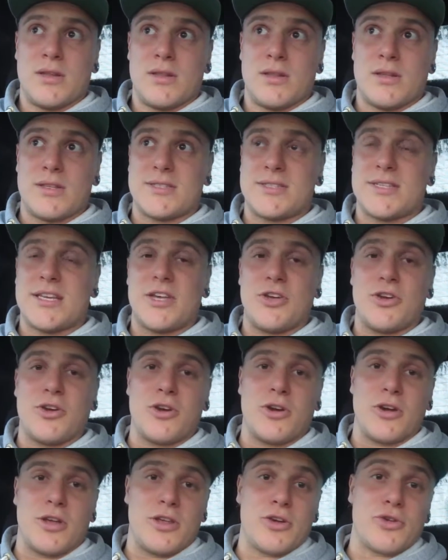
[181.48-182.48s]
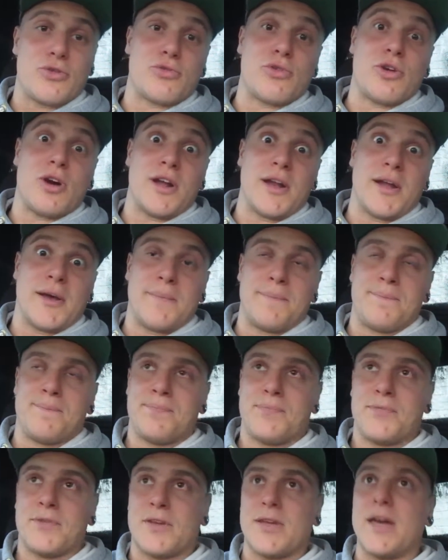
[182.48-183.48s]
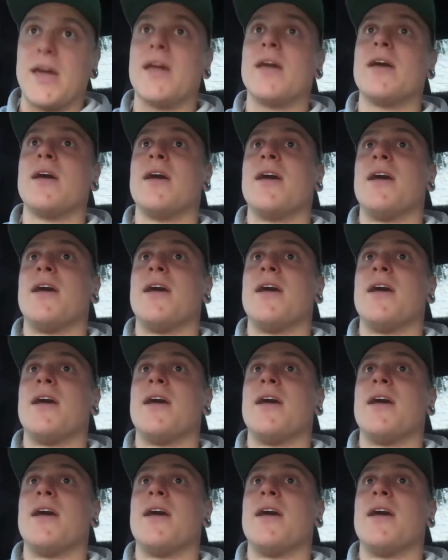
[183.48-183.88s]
let's say you're you're a writer, okay.